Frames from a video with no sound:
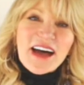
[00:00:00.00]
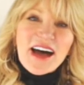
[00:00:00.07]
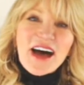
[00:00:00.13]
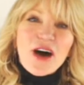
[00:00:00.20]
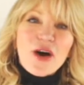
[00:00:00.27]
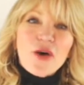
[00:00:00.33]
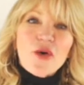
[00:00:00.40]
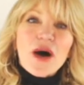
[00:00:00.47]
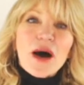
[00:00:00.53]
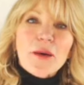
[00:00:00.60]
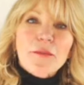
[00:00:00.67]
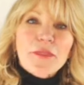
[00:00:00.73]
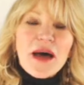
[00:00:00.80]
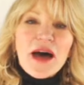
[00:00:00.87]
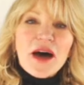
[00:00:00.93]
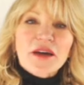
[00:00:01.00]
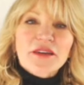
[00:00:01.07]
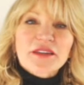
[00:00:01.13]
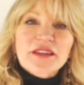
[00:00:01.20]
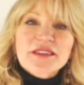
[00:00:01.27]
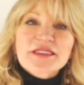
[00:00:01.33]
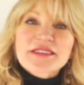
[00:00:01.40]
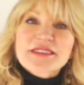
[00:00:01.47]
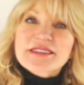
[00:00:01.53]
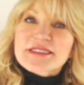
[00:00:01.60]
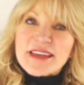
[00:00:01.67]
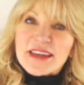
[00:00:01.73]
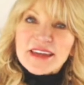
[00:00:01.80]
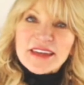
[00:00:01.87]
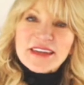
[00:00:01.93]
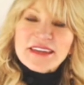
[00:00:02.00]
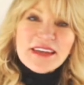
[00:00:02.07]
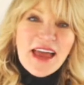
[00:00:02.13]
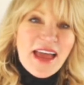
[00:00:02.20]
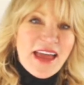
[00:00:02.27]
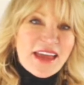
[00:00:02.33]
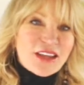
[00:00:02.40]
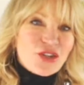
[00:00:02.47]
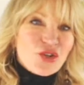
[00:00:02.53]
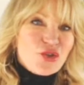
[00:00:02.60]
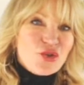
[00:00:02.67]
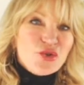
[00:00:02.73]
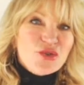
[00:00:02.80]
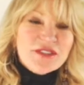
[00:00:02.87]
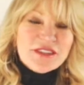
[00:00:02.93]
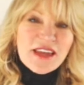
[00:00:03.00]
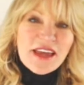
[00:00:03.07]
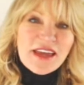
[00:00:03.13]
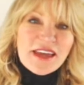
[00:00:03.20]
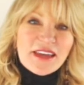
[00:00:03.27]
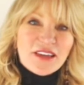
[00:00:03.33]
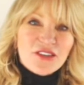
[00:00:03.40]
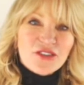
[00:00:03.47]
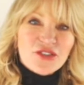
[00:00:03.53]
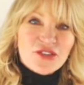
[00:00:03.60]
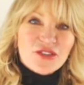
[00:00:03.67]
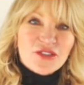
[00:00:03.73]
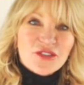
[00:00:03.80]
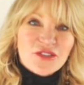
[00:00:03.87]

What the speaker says: How about setting a new stage?